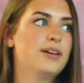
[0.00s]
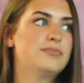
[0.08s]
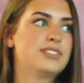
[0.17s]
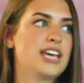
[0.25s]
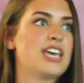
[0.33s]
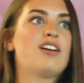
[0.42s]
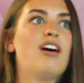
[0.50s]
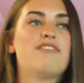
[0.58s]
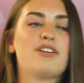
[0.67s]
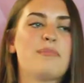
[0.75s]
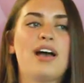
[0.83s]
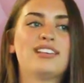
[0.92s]
Taking off
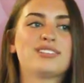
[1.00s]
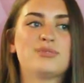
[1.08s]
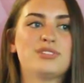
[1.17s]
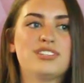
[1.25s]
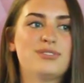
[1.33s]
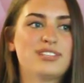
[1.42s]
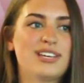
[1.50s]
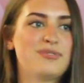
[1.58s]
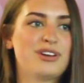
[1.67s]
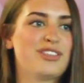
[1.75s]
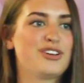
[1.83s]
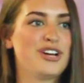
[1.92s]
our mask was like
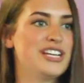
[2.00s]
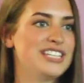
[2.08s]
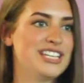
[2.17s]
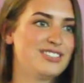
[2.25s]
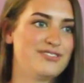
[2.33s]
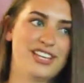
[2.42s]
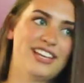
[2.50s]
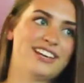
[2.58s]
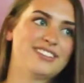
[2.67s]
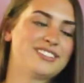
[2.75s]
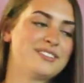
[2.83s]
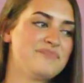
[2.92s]
one of the craziest
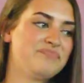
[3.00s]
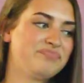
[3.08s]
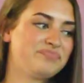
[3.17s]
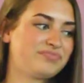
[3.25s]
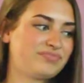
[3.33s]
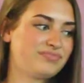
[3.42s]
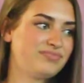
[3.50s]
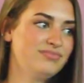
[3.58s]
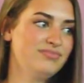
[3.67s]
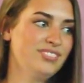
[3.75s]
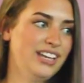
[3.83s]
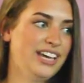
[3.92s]
feelings,
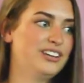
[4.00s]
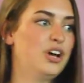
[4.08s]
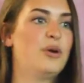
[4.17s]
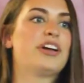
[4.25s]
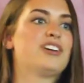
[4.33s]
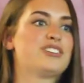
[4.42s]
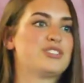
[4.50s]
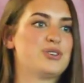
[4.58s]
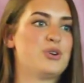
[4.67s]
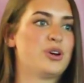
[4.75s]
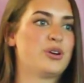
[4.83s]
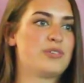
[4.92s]
and going onto the
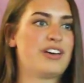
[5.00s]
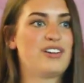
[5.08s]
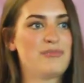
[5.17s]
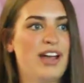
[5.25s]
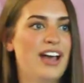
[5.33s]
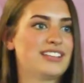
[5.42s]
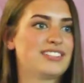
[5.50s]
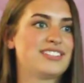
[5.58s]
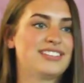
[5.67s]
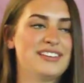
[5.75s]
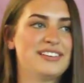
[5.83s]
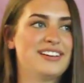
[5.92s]
court without our
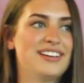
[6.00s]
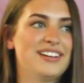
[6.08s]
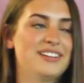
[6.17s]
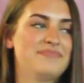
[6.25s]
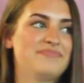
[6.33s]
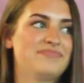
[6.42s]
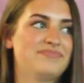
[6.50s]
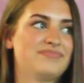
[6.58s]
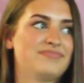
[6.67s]
masks and